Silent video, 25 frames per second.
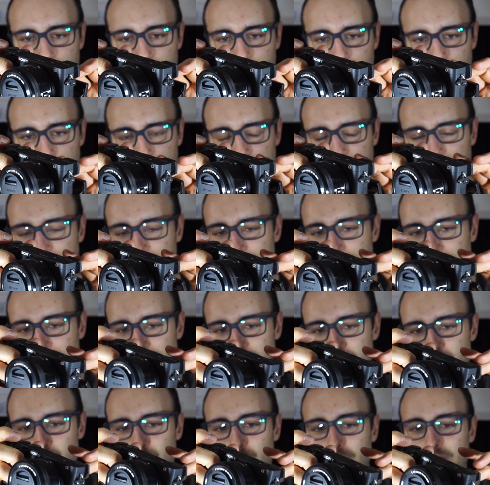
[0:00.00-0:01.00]
I really like the
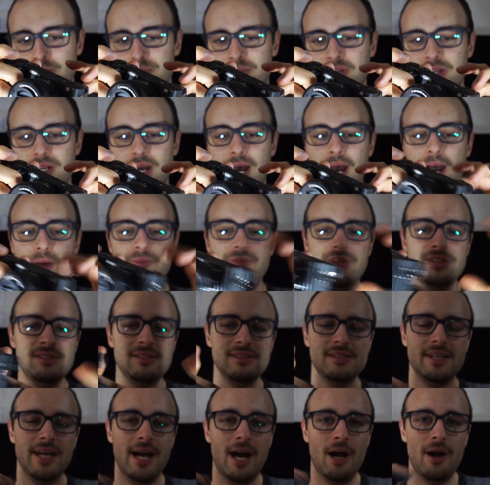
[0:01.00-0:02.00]
screen, but
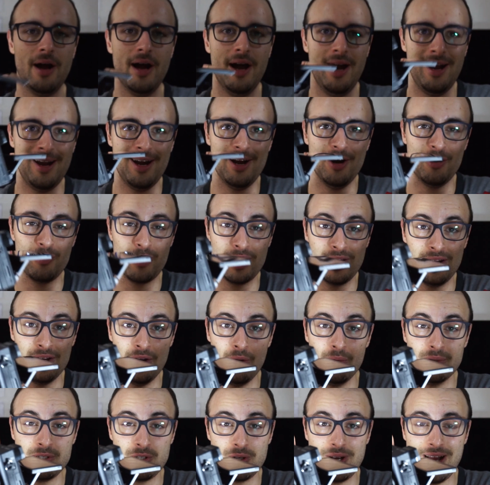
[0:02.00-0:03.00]
obviously I already know
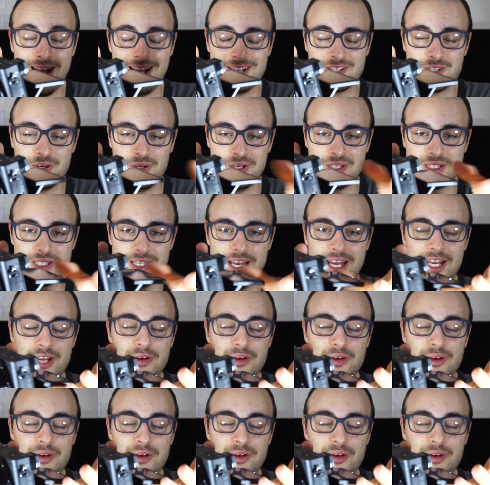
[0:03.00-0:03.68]
what you guys are gonna say.